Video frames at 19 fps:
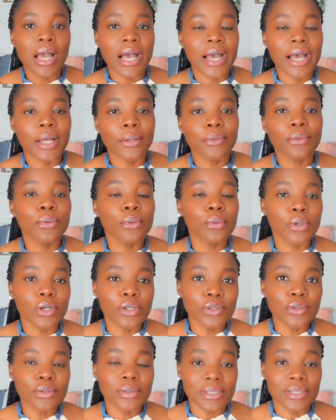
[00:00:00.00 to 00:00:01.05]
and who
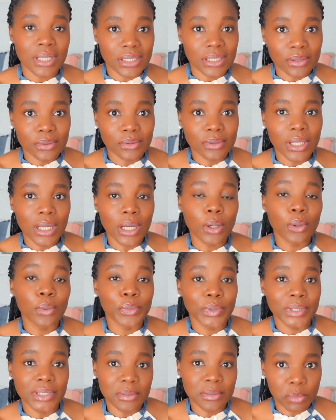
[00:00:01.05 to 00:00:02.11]
wants to settle down
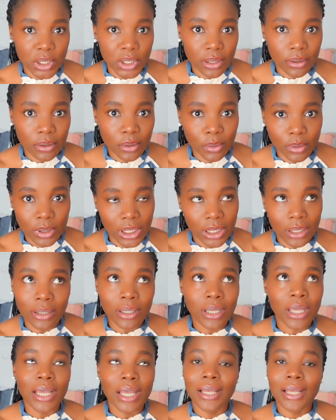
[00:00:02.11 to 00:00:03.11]
with me, okay?